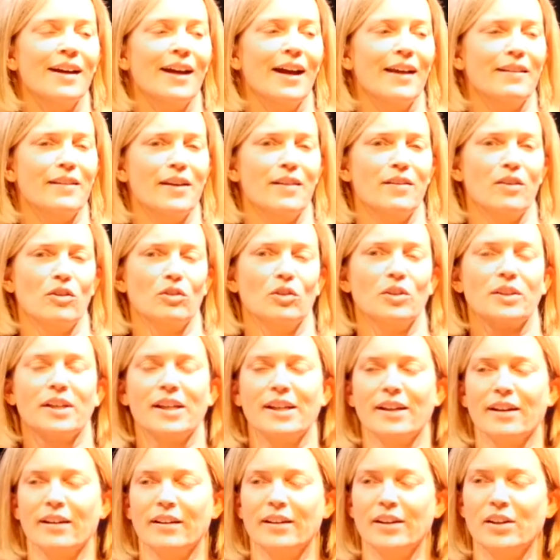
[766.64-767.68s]
And then they're
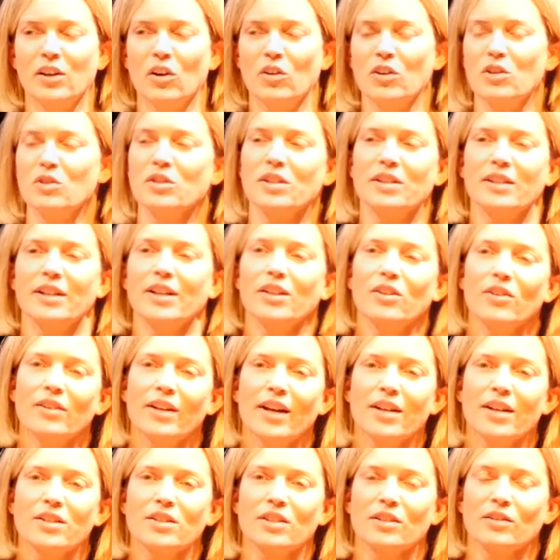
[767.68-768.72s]
looking, using the
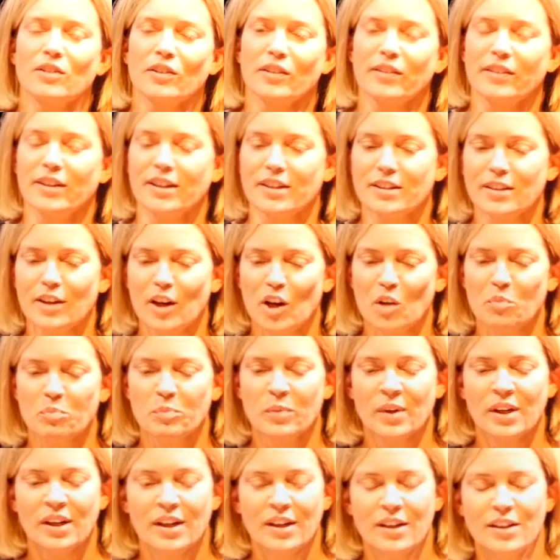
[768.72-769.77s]
internet to look things up.
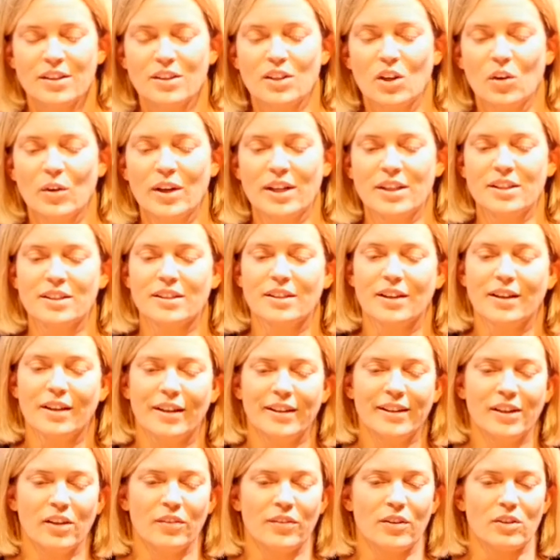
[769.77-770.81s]
So it's,
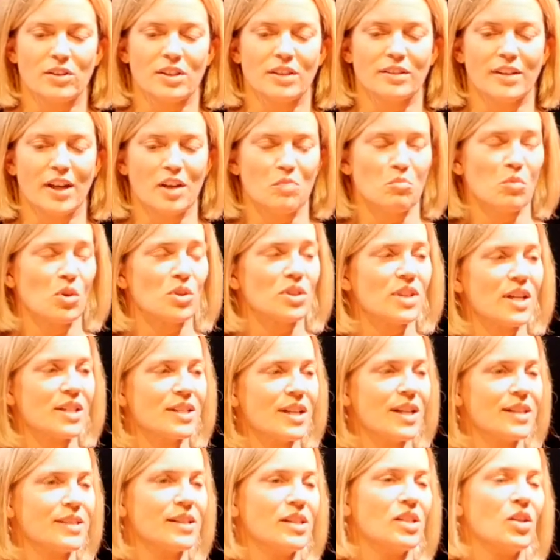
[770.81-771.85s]
there's a lot of
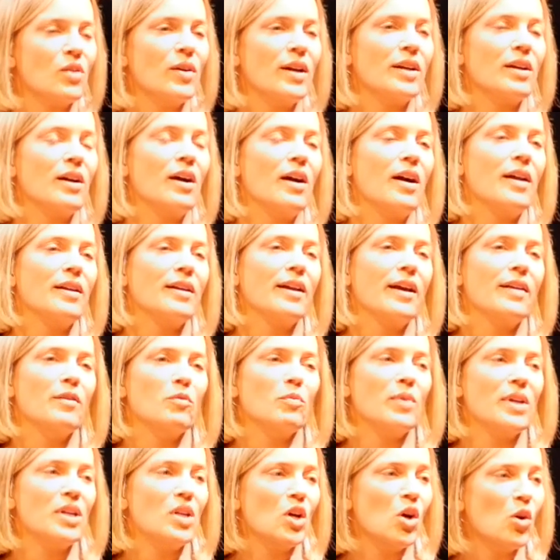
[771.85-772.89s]
multitasking going on, and
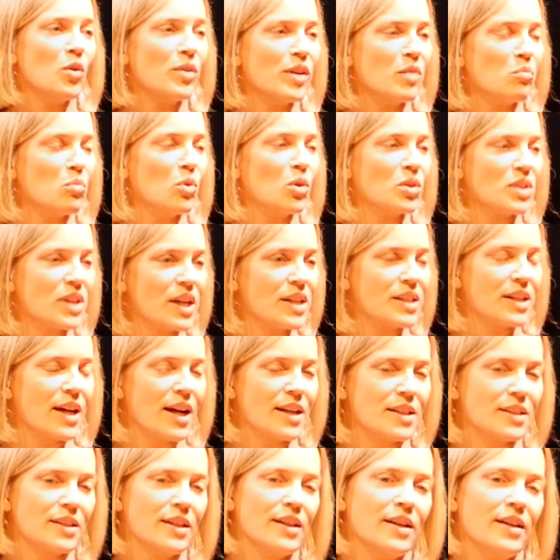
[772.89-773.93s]
we know that
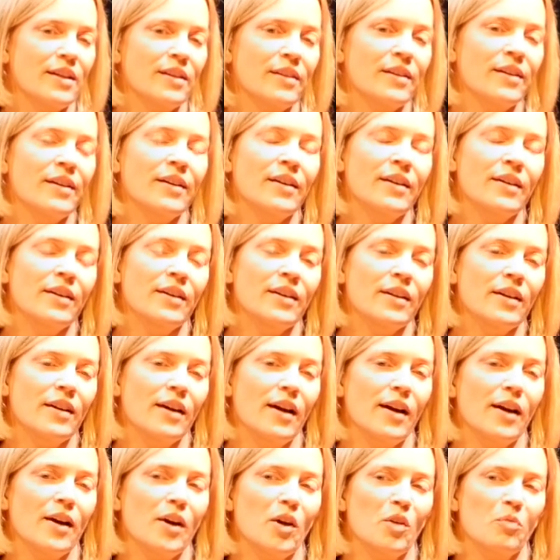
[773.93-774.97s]
multitasking
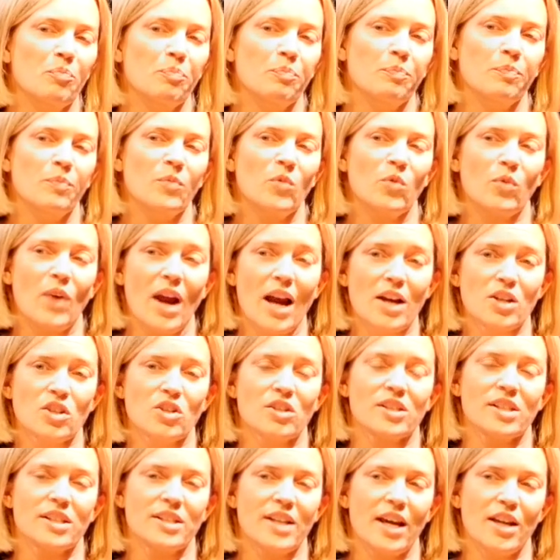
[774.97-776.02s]

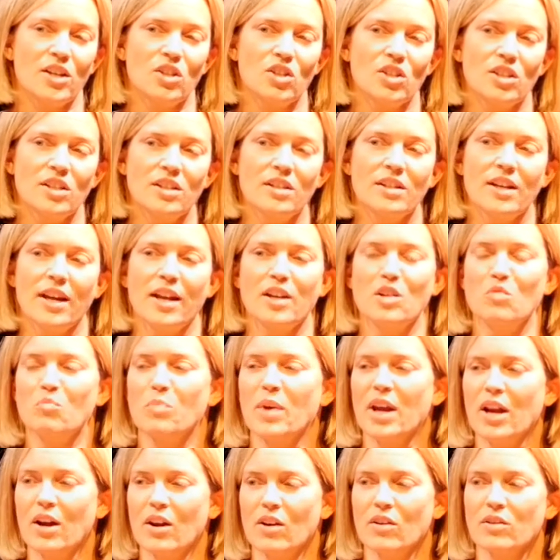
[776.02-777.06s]
fractures attention and
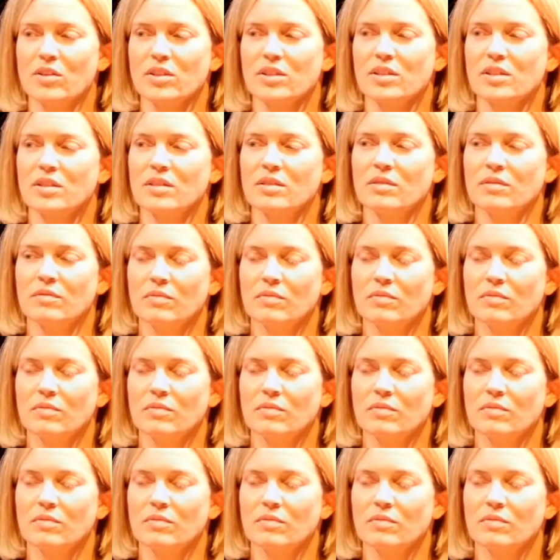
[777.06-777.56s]
impairs